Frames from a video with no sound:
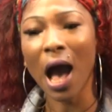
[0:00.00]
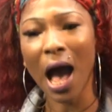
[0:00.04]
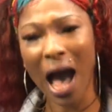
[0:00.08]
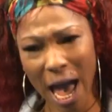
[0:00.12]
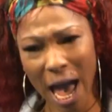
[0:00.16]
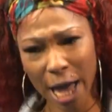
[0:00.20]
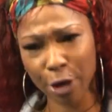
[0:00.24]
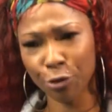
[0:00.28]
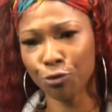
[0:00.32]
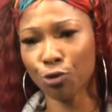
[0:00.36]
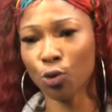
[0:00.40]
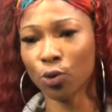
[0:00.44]

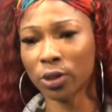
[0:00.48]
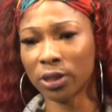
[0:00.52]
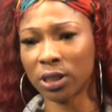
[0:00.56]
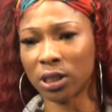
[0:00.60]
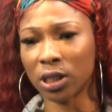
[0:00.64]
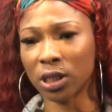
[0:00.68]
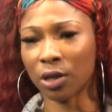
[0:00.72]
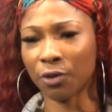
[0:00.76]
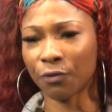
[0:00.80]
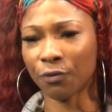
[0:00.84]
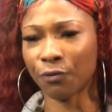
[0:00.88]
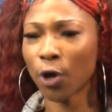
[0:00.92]

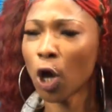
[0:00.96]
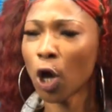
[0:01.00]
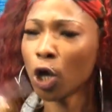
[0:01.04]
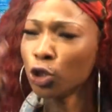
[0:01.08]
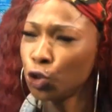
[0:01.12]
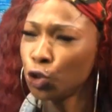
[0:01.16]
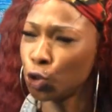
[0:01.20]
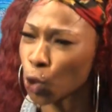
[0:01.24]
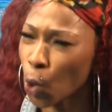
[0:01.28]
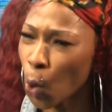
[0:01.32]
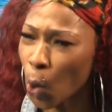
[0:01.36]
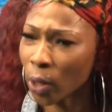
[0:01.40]
iRoadsafe.
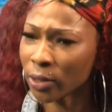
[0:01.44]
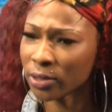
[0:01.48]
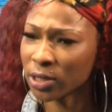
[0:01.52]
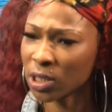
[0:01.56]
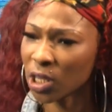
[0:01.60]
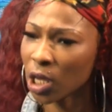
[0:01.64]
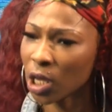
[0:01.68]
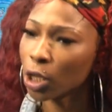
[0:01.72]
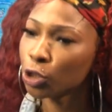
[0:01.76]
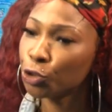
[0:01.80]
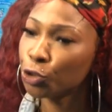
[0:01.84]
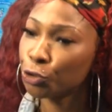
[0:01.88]
Don't
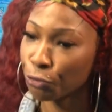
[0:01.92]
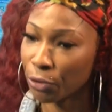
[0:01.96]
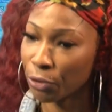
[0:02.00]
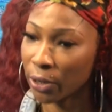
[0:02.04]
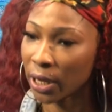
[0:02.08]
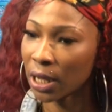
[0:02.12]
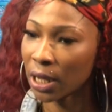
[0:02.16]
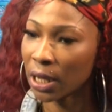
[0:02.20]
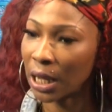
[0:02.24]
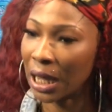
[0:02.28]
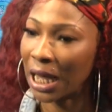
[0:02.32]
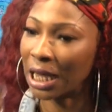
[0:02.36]

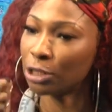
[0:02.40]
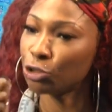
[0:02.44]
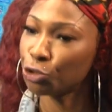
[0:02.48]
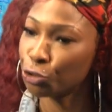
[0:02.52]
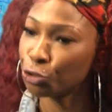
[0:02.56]
drink and